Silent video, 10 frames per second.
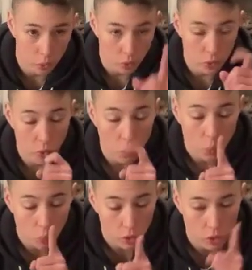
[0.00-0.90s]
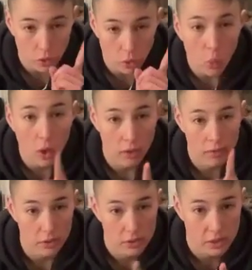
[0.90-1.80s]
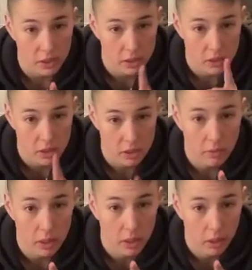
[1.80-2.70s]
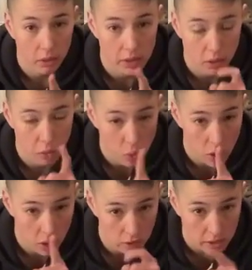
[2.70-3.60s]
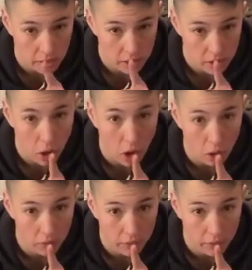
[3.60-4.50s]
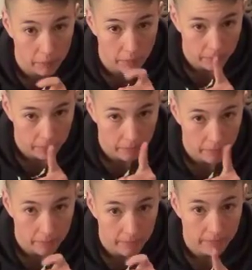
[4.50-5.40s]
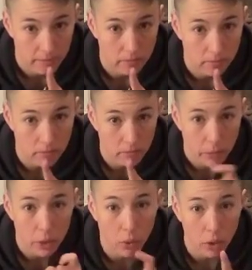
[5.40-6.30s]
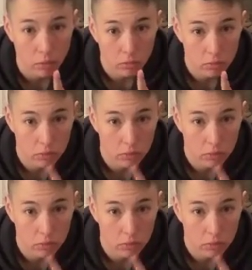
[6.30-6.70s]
We're doing one of those things, just to be clear, Risa. One of those things, not all of them. Pick one.